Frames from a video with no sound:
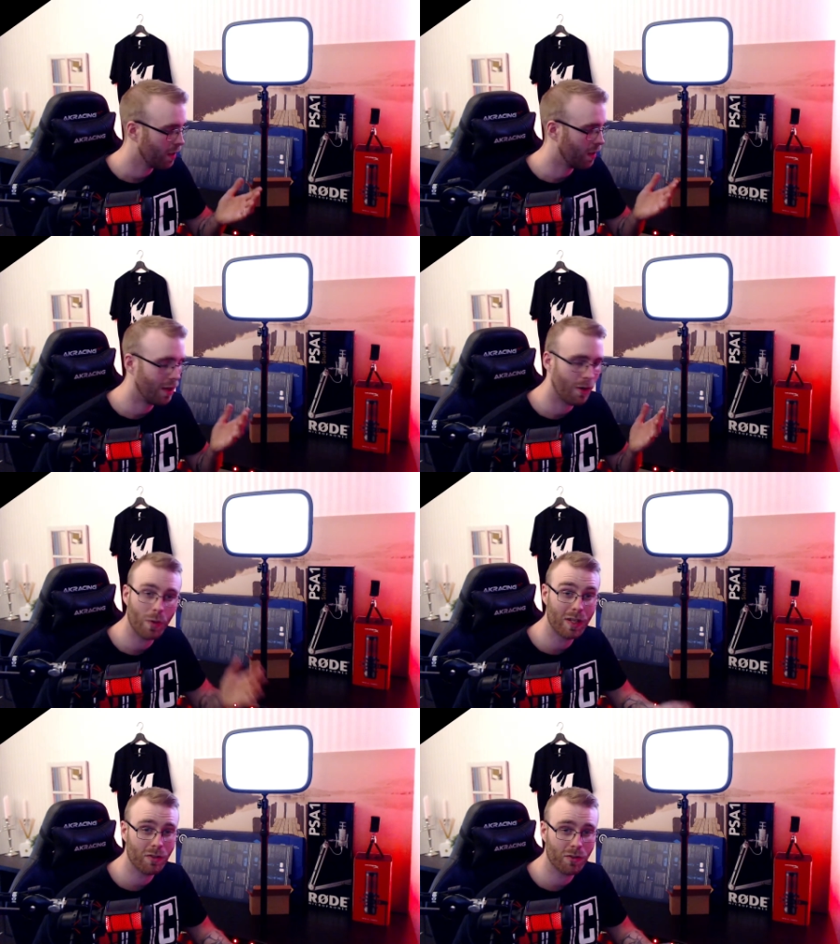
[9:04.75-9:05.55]

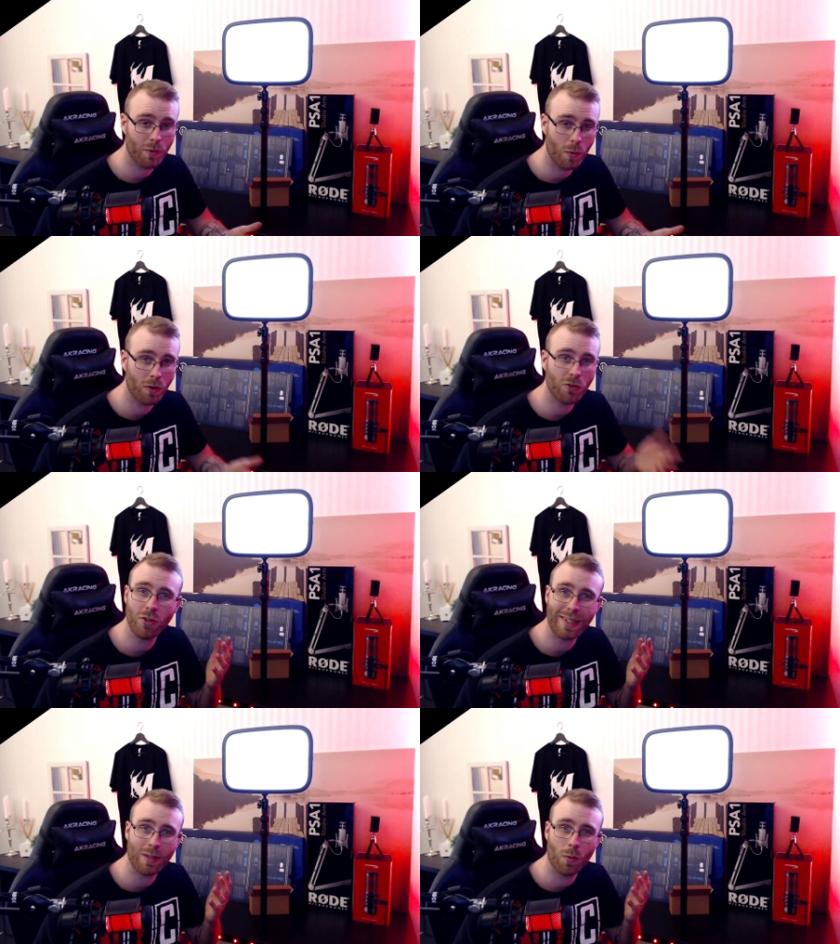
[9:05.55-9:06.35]
Windows, of course, you
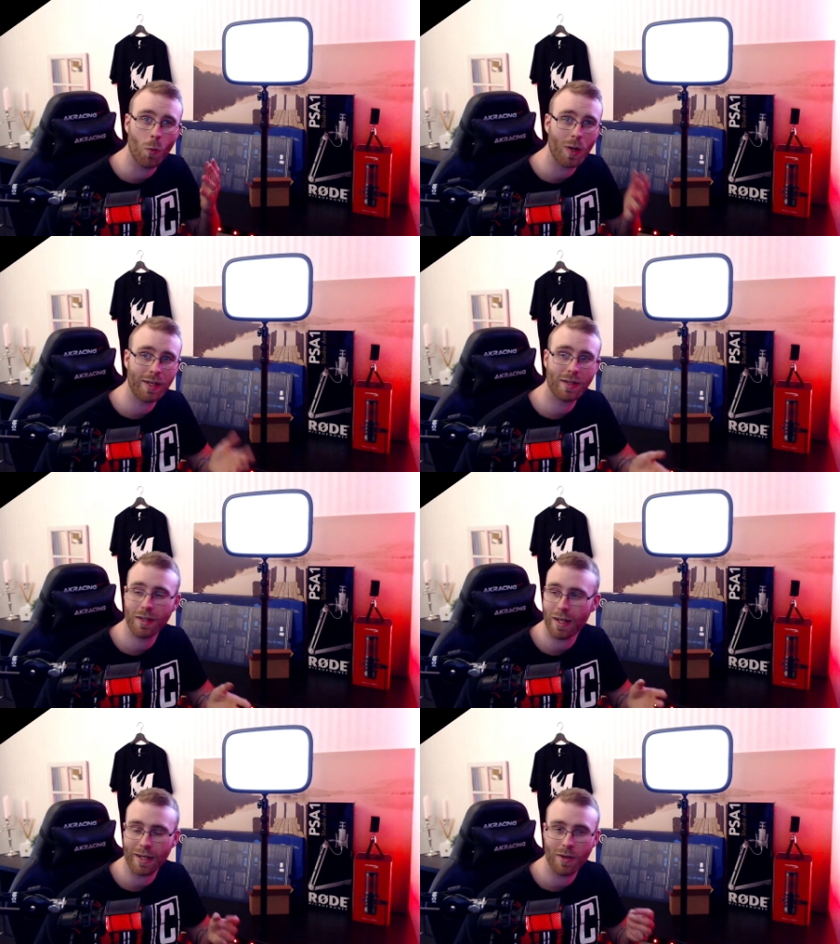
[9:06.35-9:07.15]
need a
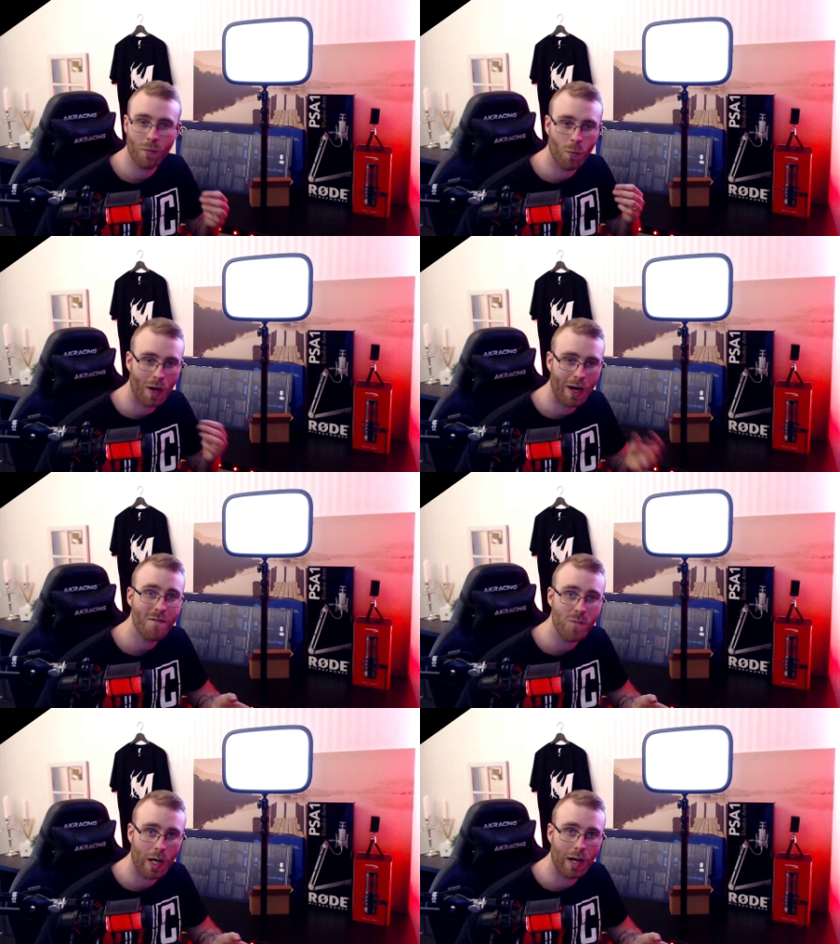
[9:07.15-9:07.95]

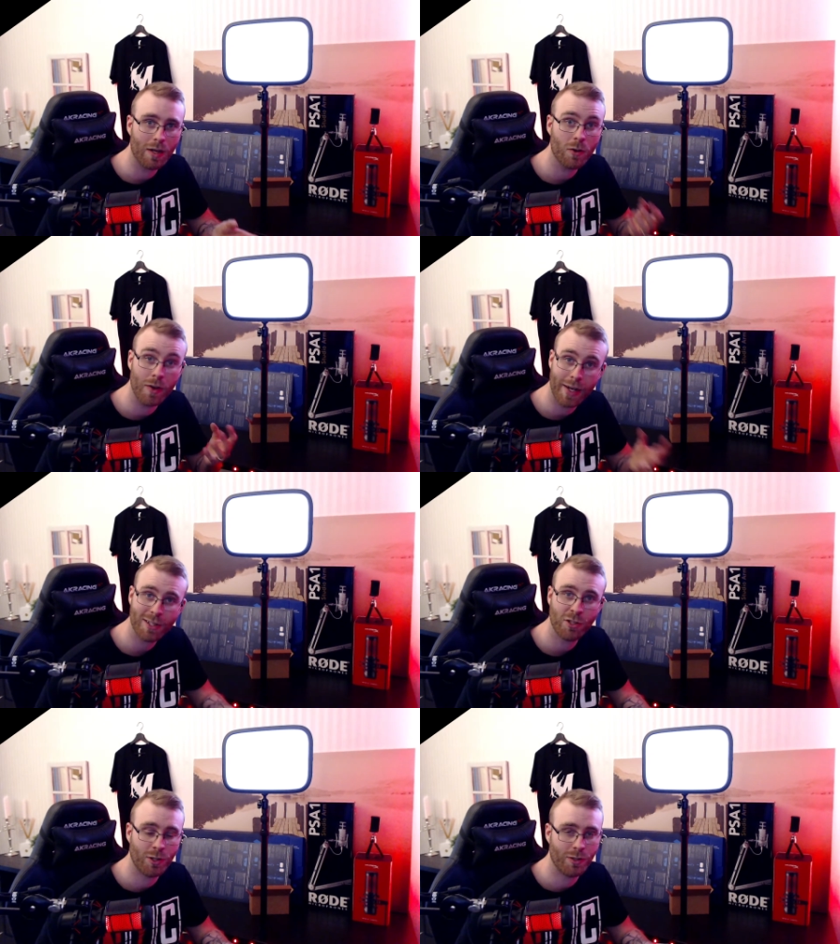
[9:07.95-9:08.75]
Wi-Fi
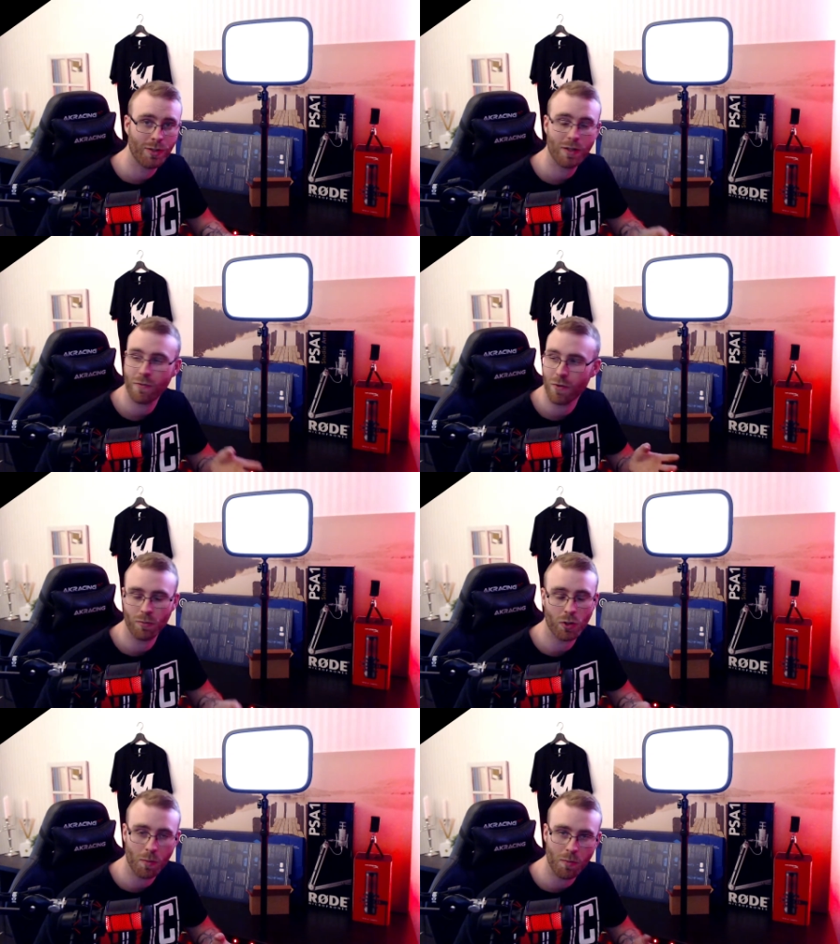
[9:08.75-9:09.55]
connection from
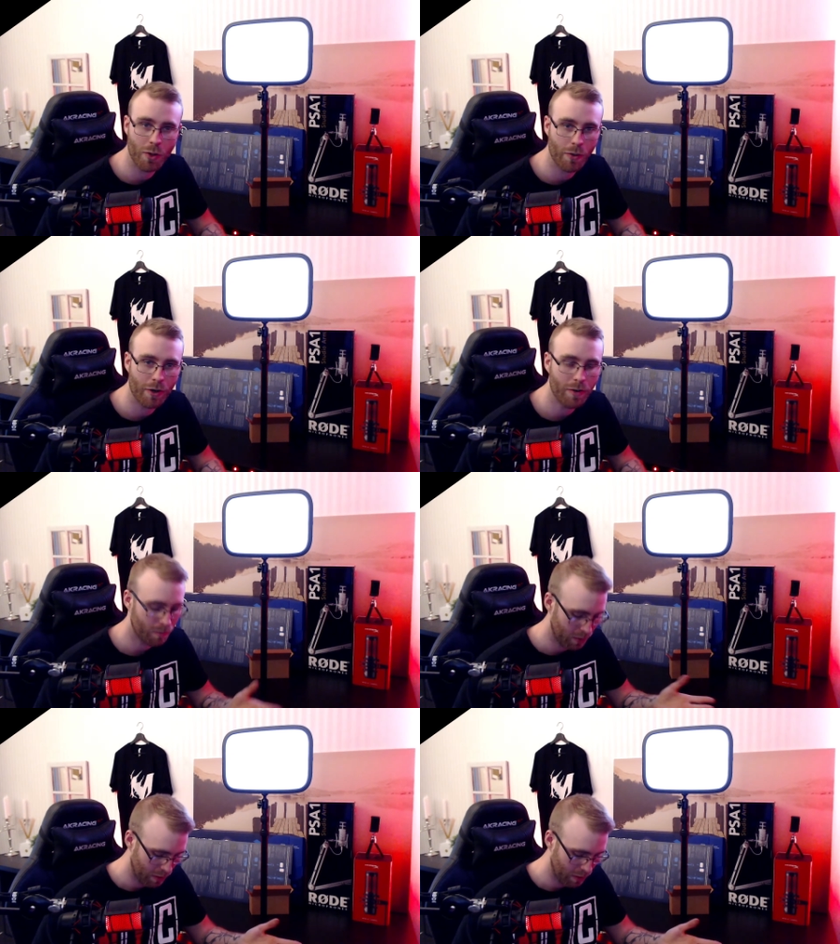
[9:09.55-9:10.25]
your computer.